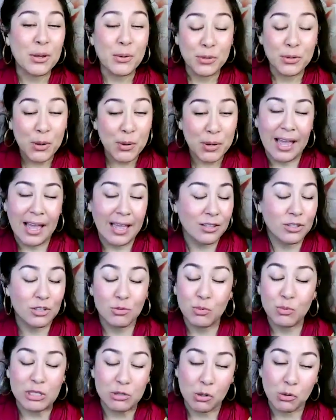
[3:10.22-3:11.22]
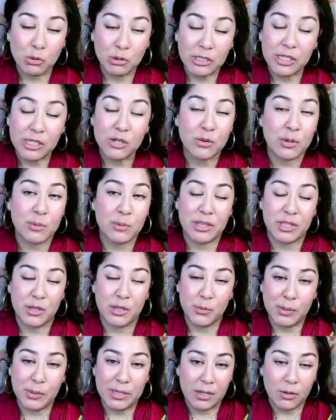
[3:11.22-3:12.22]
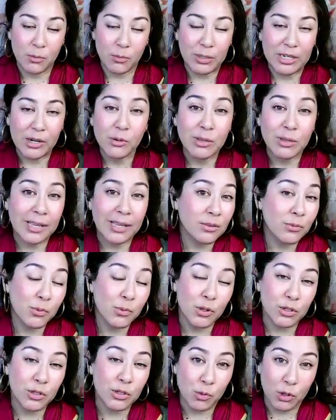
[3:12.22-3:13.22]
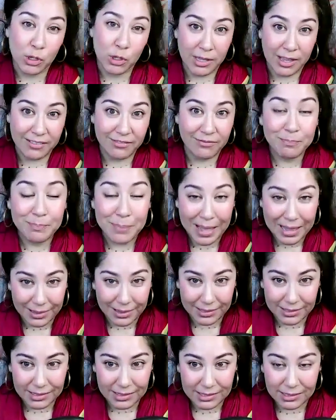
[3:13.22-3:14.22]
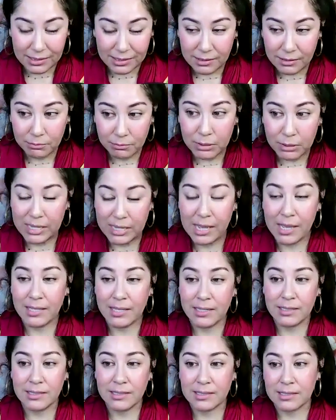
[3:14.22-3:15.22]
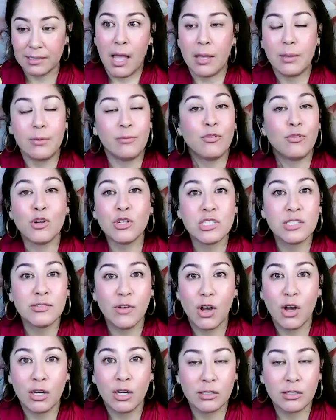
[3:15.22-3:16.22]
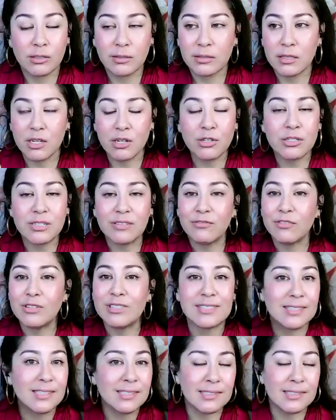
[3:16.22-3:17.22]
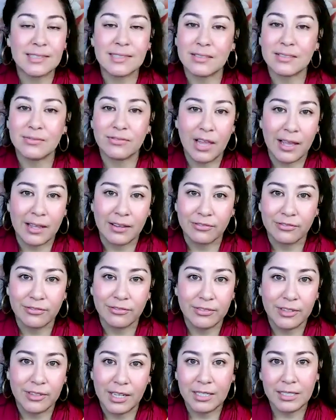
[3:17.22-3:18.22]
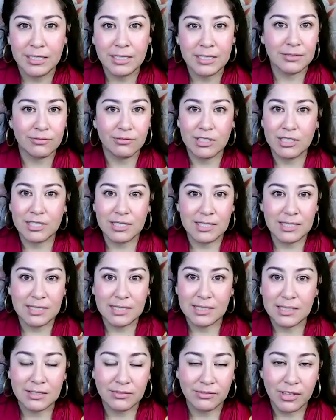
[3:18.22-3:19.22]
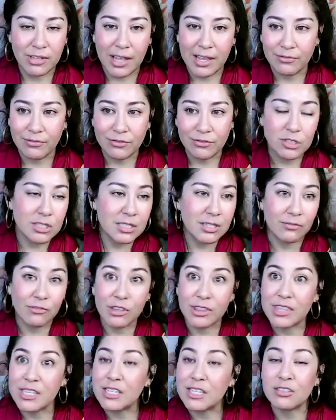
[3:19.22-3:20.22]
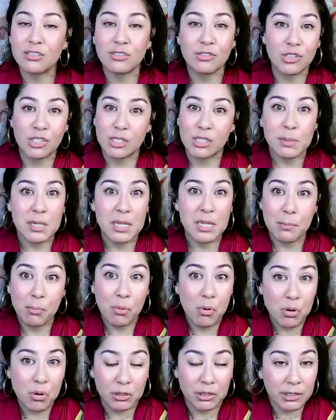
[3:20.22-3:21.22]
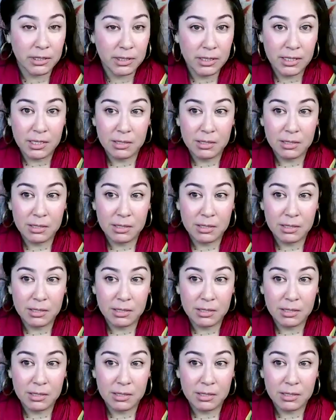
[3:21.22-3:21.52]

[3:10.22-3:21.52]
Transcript: no, we totally agree with you. We don't like the word work-life balance because, I mean, first of all, there are different seasons of life, and in different seasons of life, different things are going to be important.